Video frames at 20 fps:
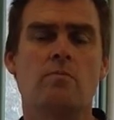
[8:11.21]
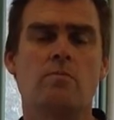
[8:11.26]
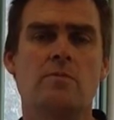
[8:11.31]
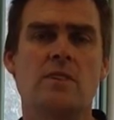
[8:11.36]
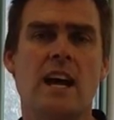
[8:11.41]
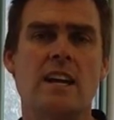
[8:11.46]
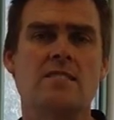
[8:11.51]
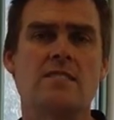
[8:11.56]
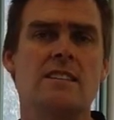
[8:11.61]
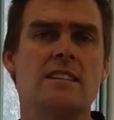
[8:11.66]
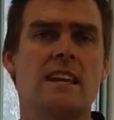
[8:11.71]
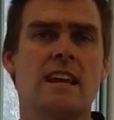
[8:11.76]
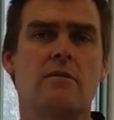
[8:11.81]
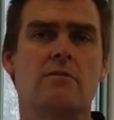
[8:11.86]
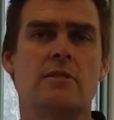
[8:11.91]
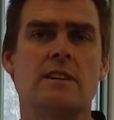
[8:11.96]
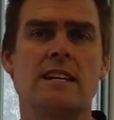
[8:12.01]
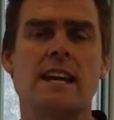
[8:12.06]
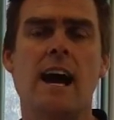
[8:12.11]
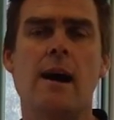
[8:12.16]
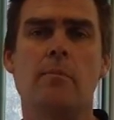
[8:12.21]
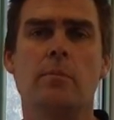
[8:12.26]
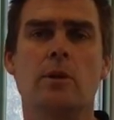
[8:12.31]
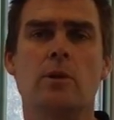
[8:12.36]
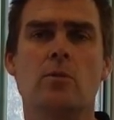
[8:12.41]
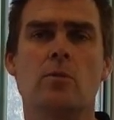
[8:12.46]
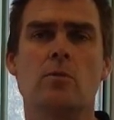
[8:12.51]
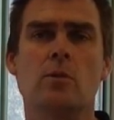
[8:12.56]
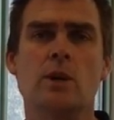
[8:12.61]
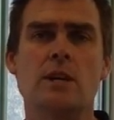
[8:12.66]
Dusting every
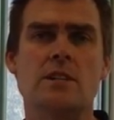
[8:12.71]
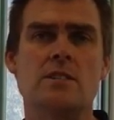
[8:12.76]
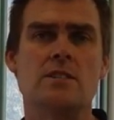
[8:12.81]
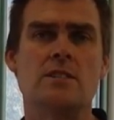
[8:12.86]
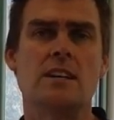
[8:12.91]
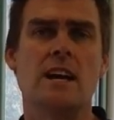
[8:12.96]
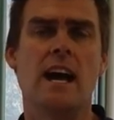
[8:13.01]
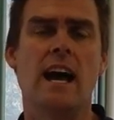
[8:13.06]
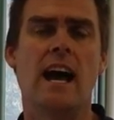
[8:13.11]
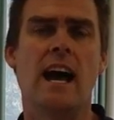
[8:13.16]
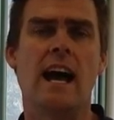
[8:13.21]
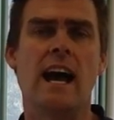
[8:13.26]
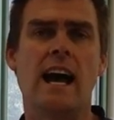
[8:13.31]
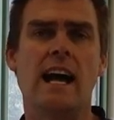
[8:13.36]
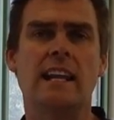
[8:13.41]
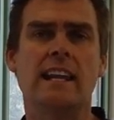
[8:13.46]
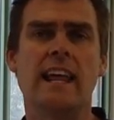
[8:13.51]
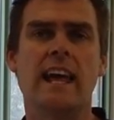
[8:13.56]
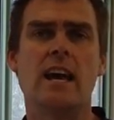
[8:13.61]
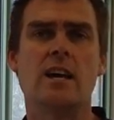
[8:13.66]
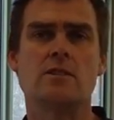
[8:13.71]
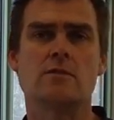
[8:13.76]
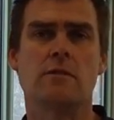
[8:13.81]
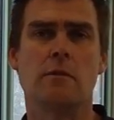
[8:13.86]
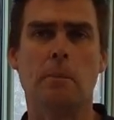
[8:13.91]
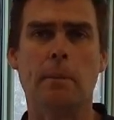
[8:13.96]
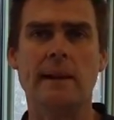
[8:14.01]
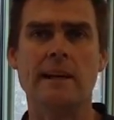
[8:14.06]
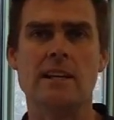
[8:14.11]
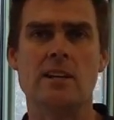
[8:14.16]
couple of weeks allows
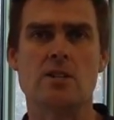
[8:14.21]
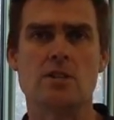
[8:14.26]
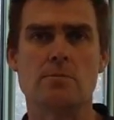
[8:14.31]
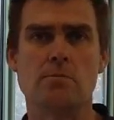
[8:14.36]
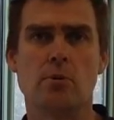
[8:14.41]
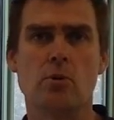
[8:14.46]
for plenty of